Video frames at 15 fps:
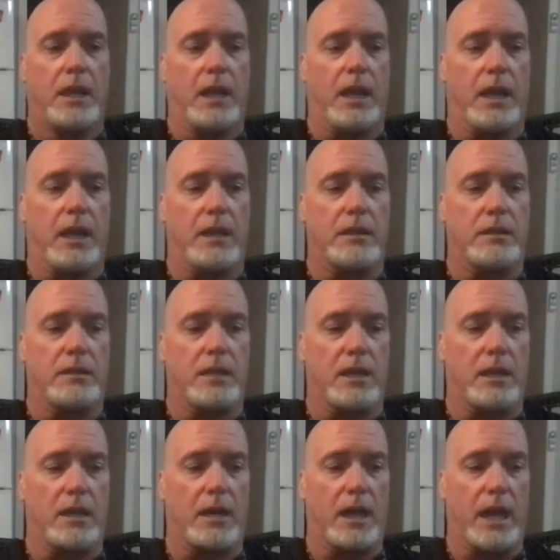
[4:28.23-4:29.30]
And
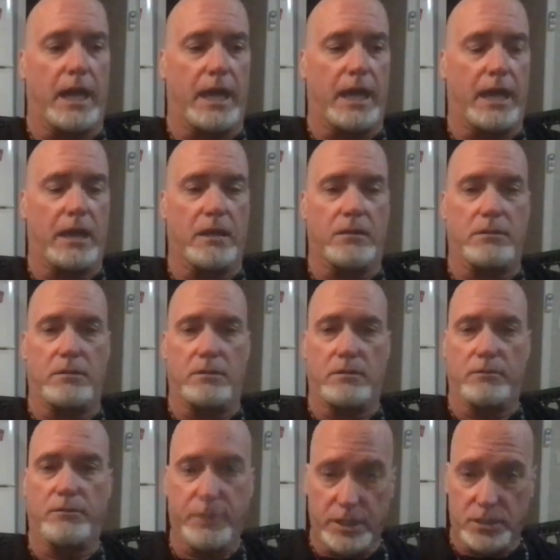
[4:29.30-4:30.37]
I had
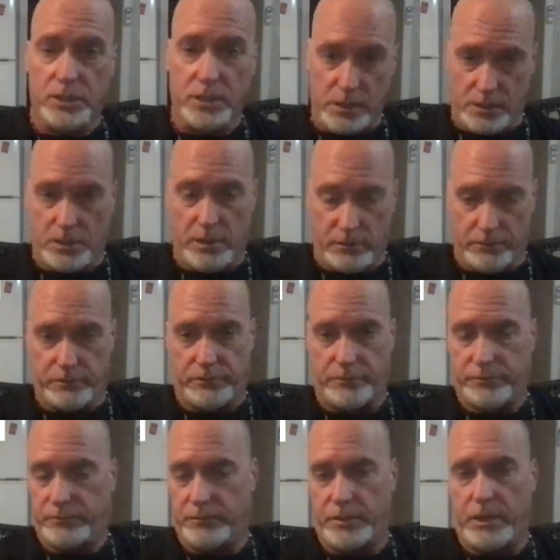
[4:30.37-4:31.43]
visions of
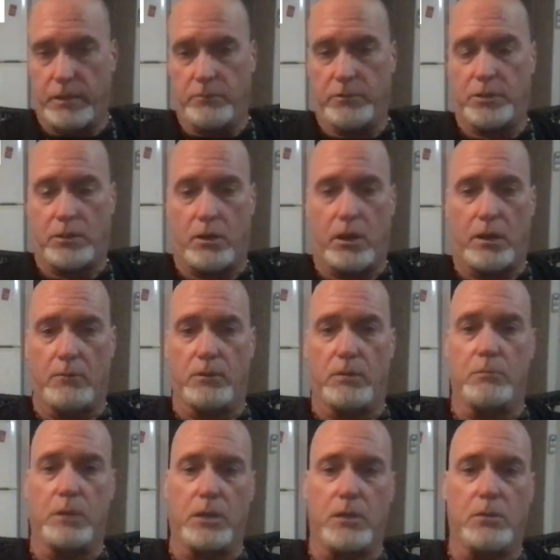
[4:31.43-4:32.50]
them, starting with
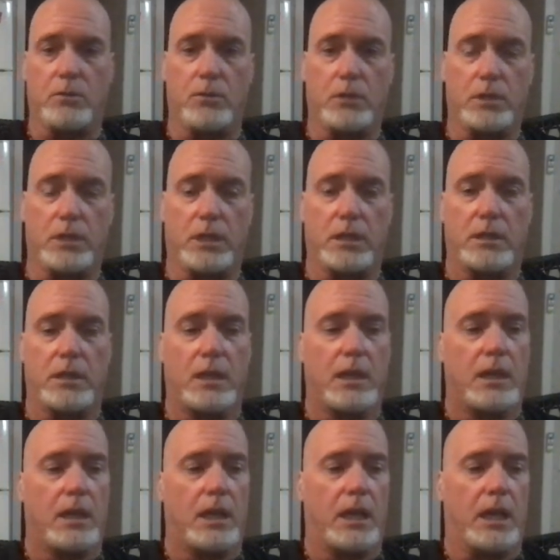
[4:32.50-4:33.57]
Mother Hulda,
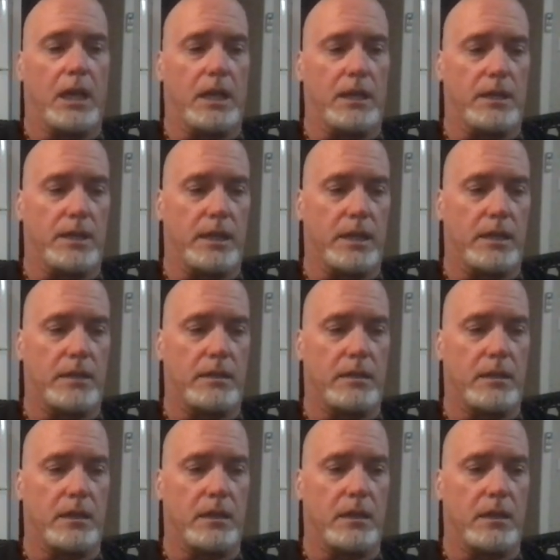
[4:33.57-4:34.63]
and
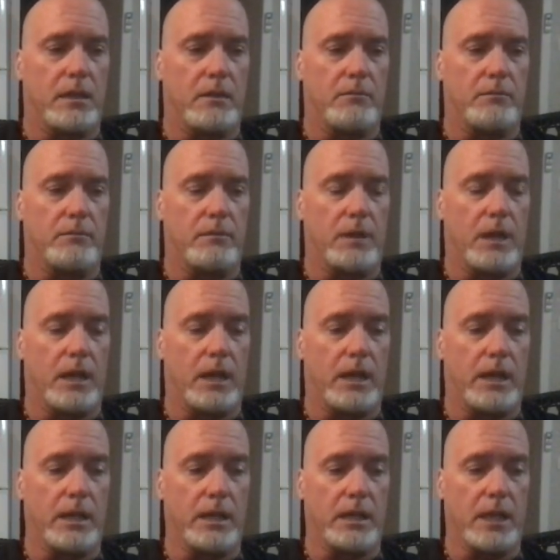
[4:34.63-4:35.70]
then
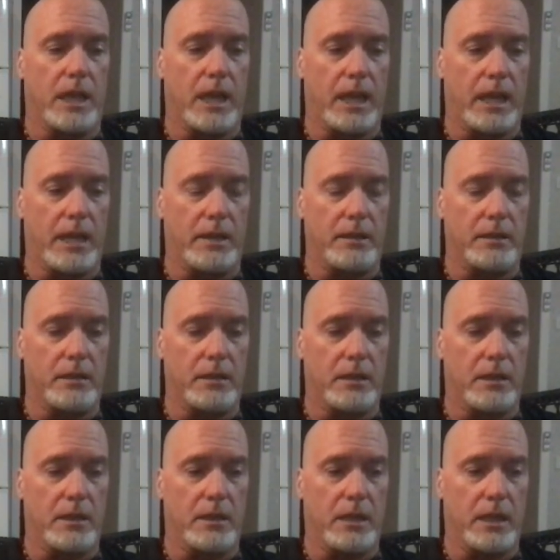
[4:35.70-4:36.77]
I had
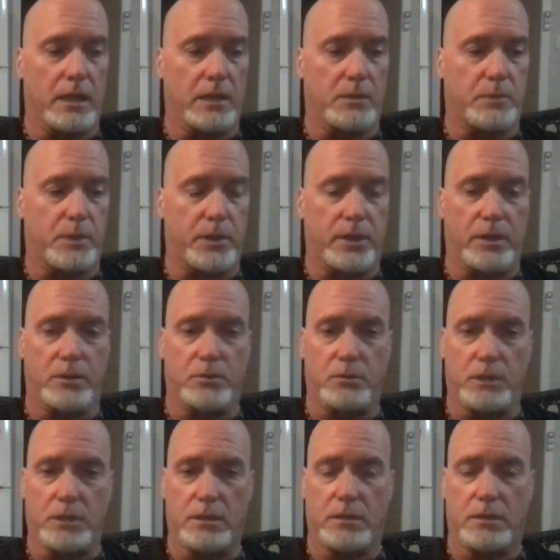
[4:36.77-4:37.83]
an experience
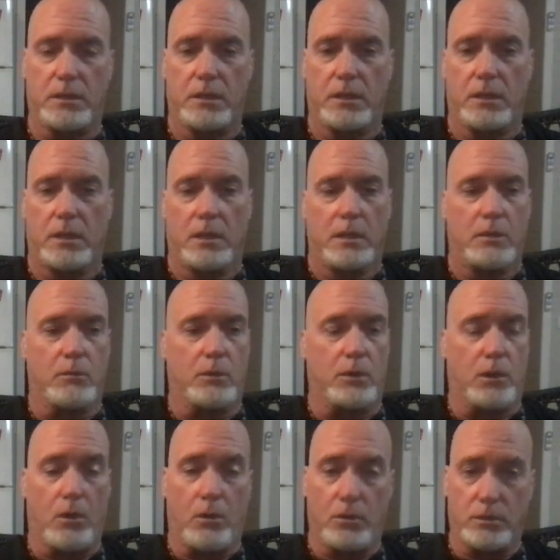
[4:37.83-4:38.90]
with
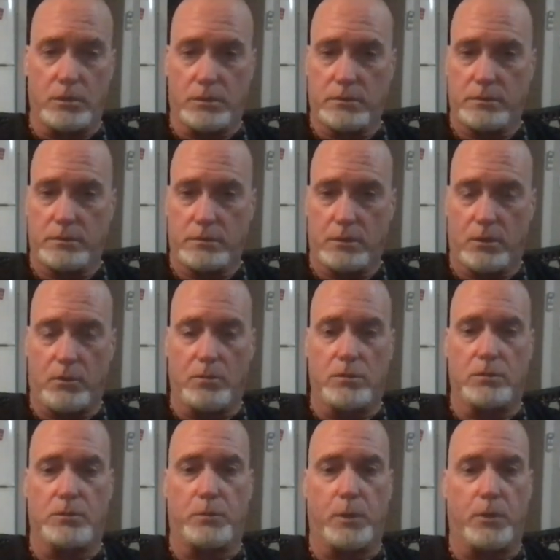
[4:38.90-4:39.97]
Odin.
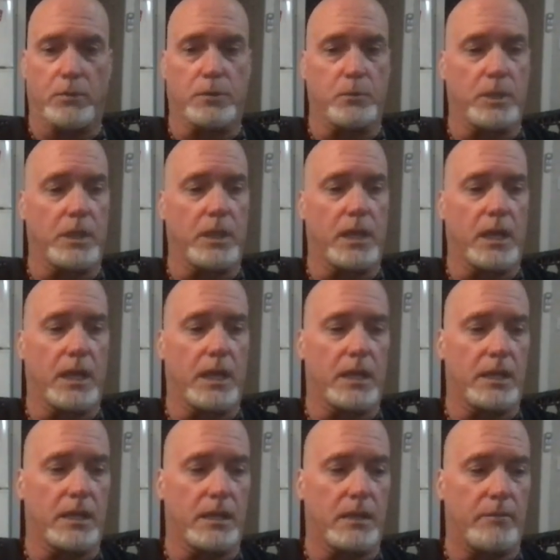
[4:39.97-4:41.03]
Odin spoke to me, and